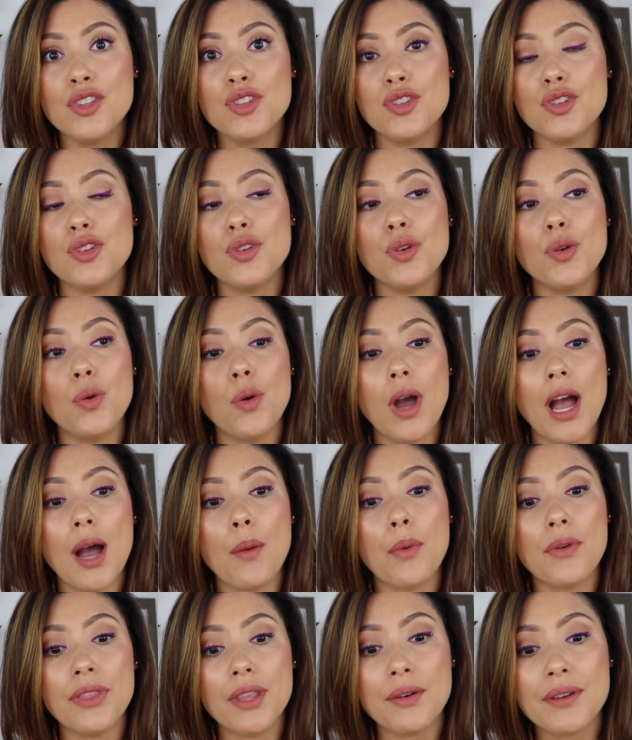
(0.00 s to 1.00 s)
to,
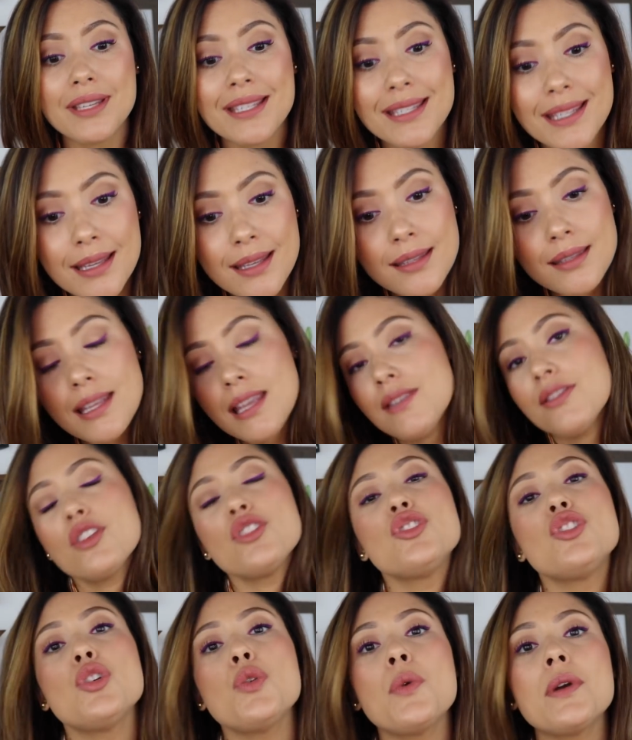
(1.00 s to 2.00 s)
when they're assisting
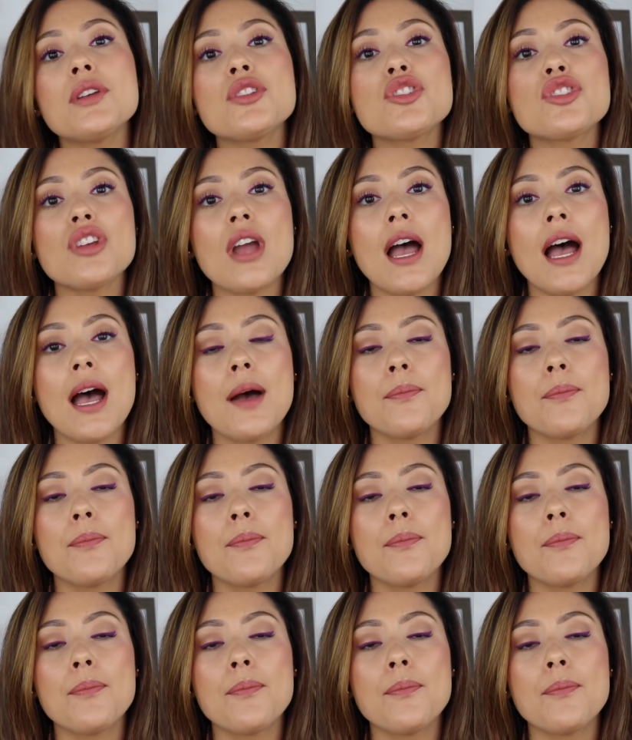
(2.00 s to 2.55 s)
the Jewish